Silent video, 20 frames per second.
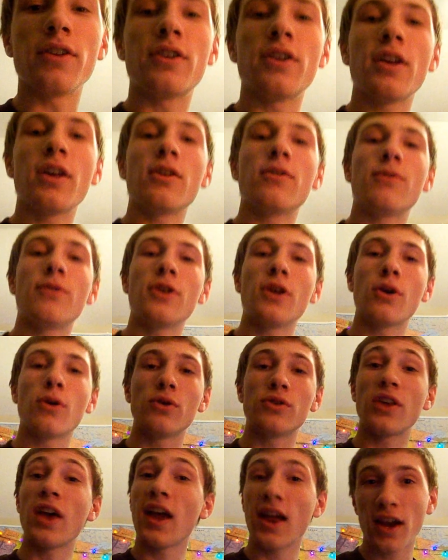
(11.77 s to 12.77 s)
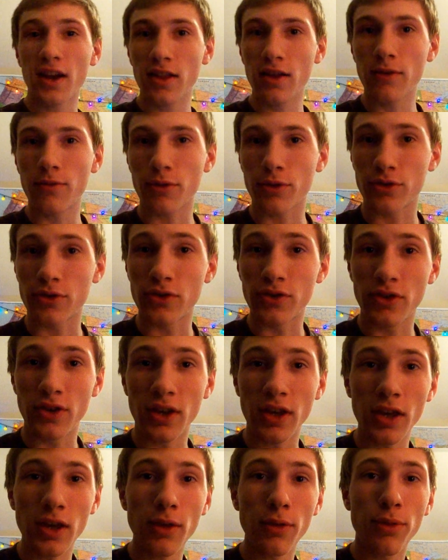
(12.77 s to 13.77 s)
Today's video is Hannity versus
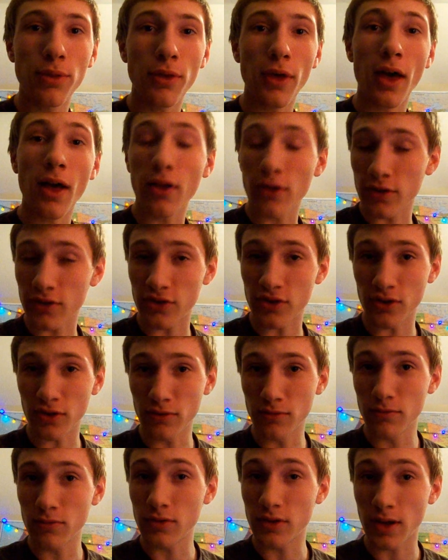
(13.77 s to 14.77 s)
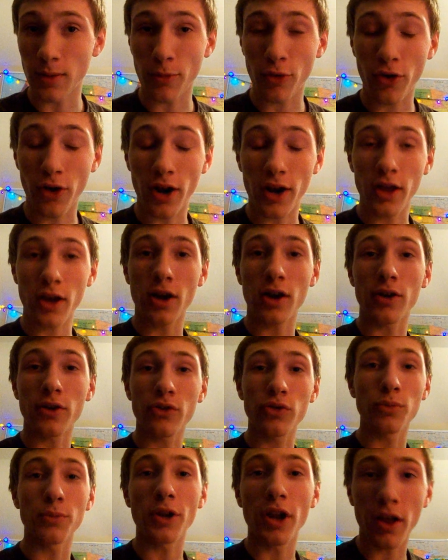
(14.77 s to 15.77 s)
Keith Ellison, Democratic
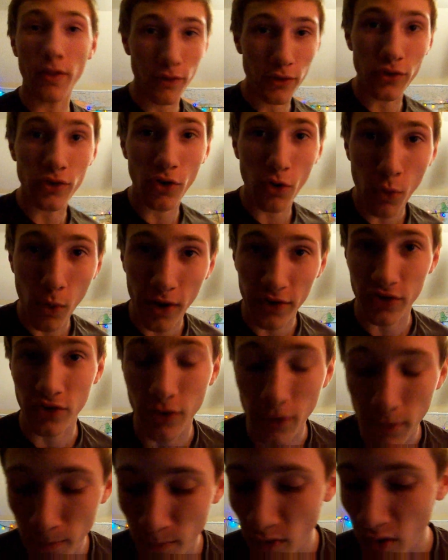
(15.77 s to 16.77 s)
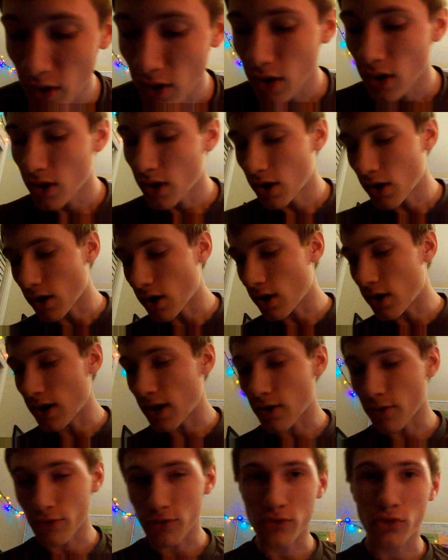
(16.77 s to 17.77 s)
congressman, on the sequester. Uh,
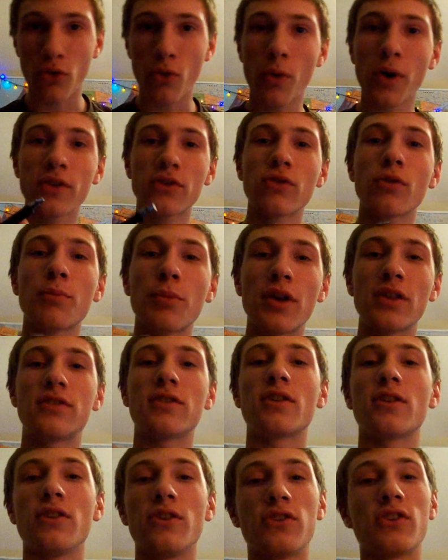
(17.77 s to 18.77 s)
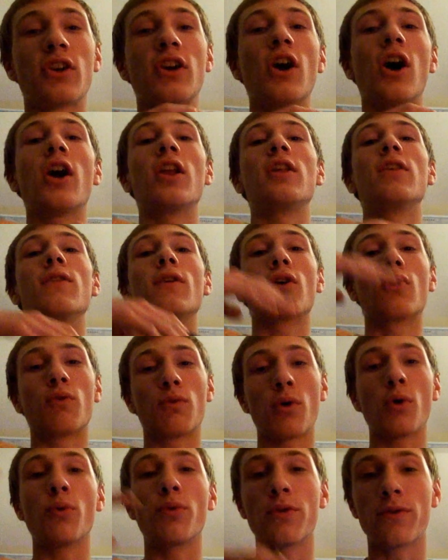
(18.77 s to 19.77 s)
now, the sequester basically is a cut in the
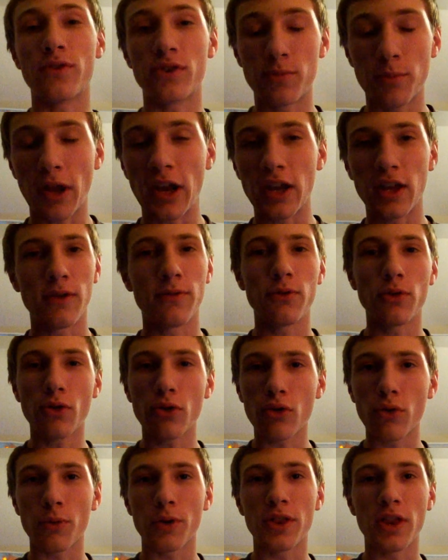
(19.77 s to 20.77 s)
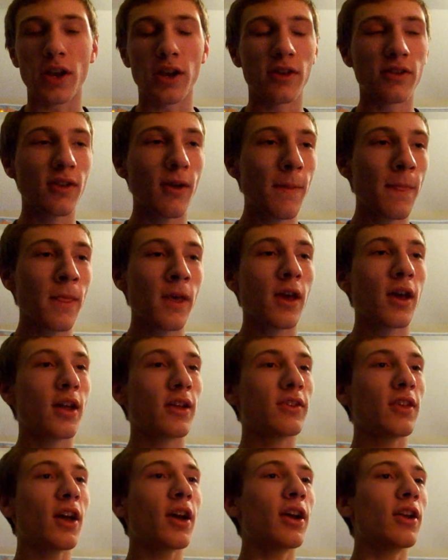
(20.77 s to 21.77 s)
growth of spending. If you don't know what that is,
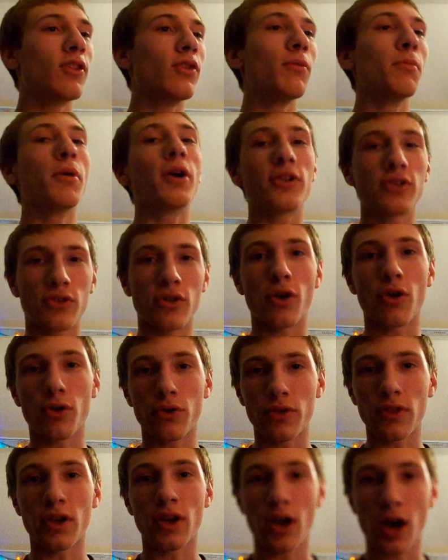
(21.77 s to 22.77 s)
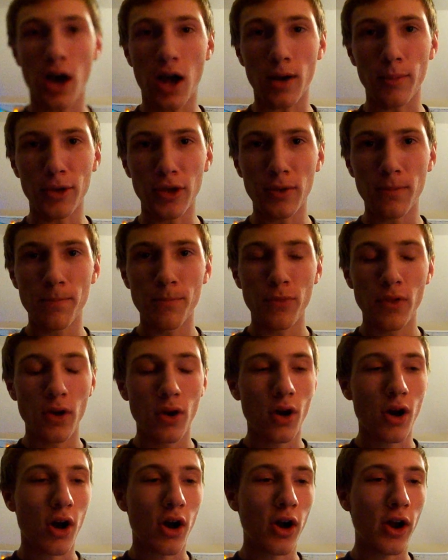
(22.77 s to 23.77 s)
it's not going to do much to hurt the economy,
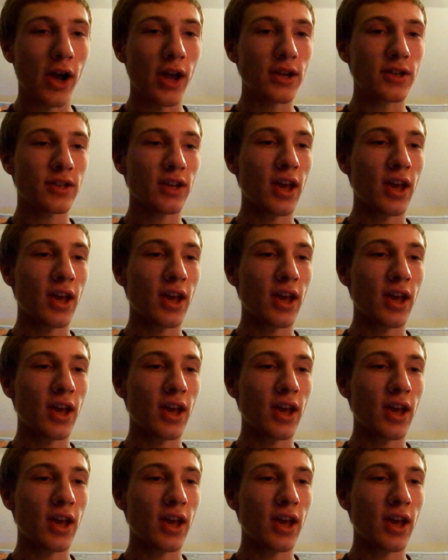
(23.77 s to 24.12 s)
all right?